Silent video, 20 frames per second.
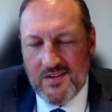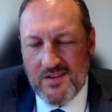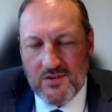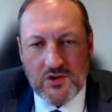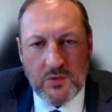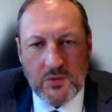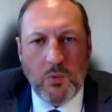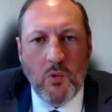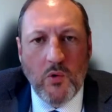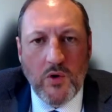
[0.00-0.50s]

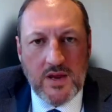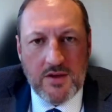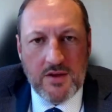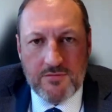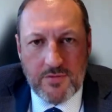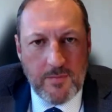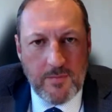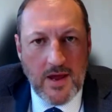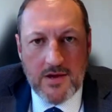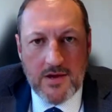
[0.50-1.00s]
supporting
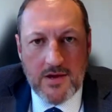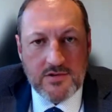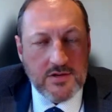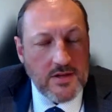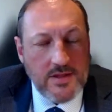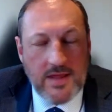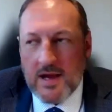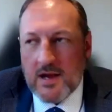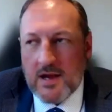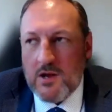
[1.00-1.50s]
information,
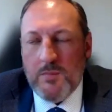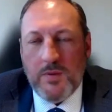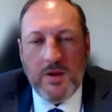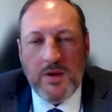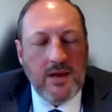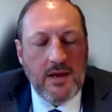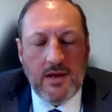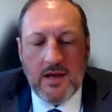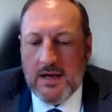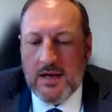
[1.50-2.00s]
and that can
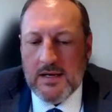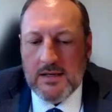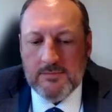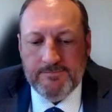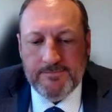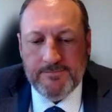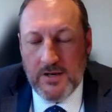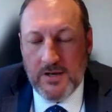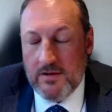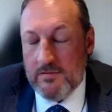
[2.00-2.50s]
be
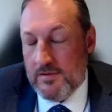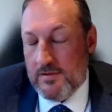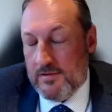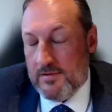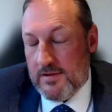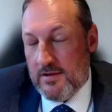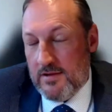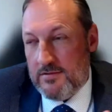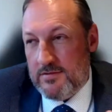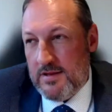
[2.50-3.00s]

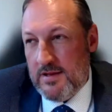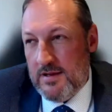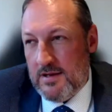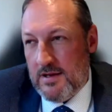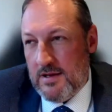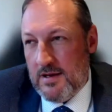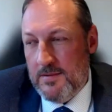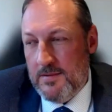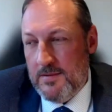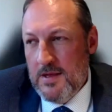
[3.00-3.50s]
there's
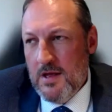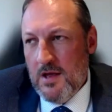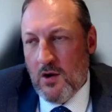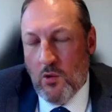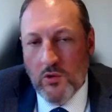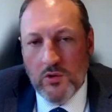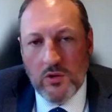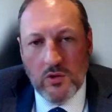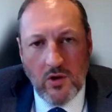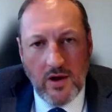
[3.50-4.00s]
the
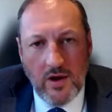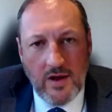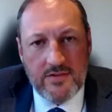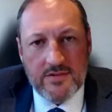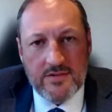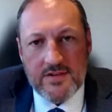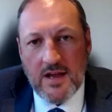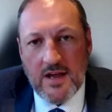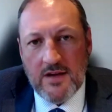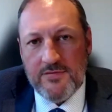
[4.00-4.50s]
online
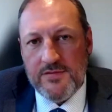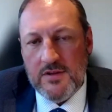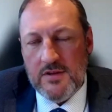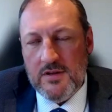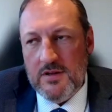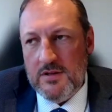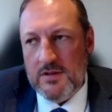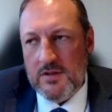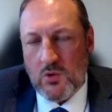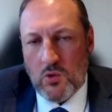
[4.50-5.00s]
stuff,
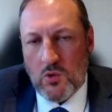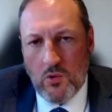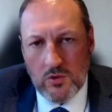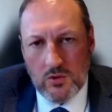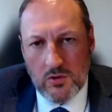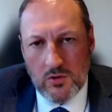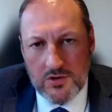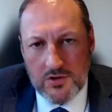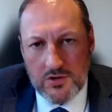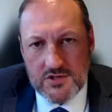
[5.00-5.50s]
the core
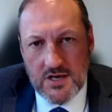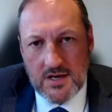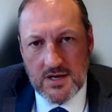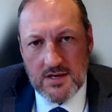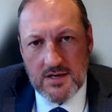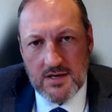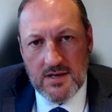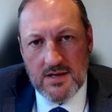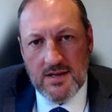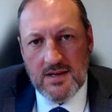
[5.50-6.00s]
logic,
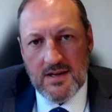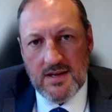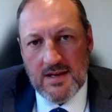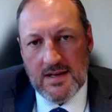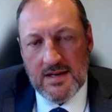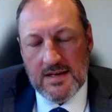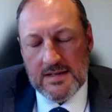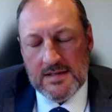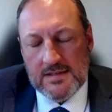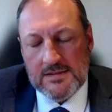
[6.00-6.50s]

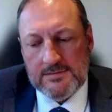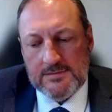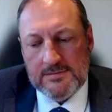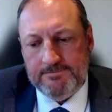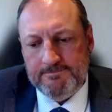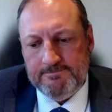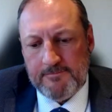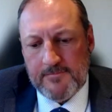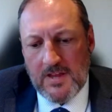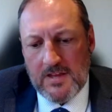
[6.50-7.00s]

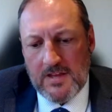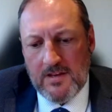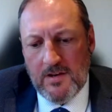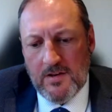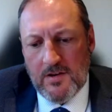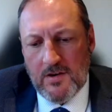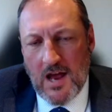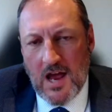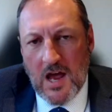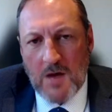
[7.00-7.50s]

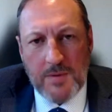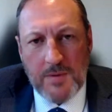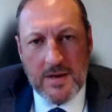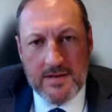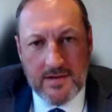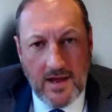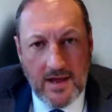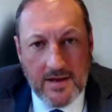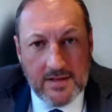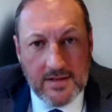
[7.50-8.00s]
RP
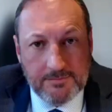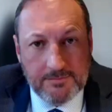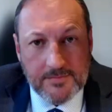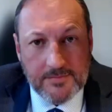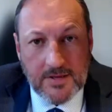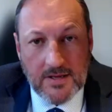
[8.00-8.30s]
data.